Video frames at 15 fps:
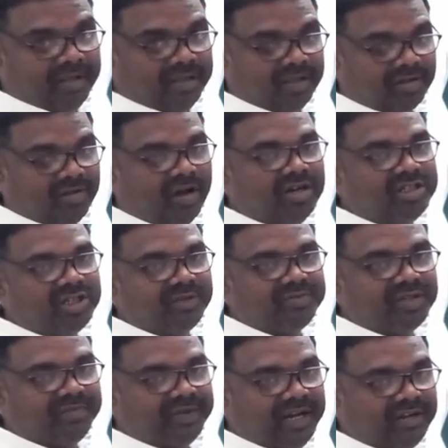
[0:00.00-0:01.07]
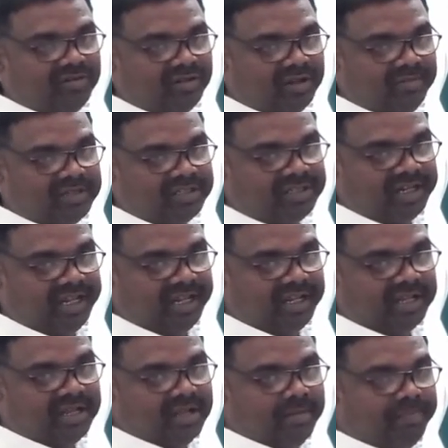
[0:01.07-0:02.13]
the concepts of
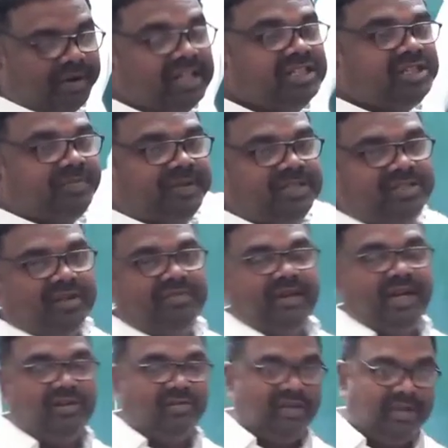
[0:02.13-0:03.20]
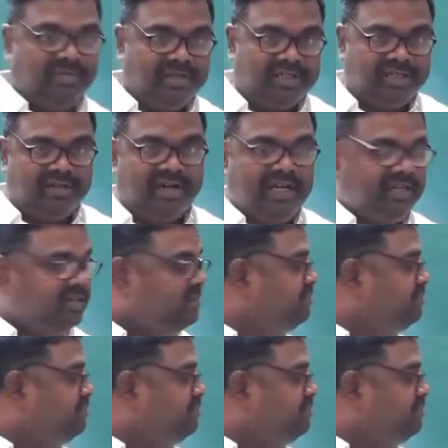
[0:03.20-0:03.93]
electrochemistry, principles of electrochemistry, right?